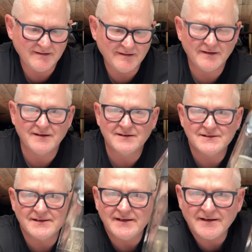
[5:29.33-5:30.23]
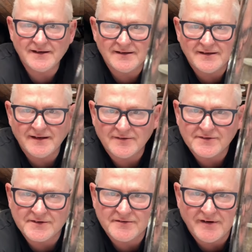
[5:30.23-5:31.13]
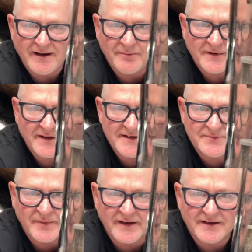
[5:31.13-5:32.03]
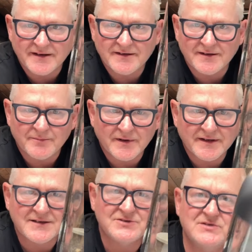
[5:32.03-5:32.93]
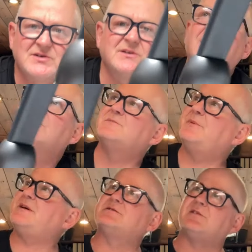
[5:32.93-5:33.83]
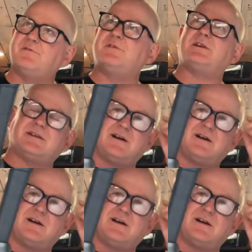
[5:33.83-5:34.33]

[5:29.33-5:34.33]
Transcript: You can see in there all the crap that it's picking up, and that's just on the low speed. So if you did that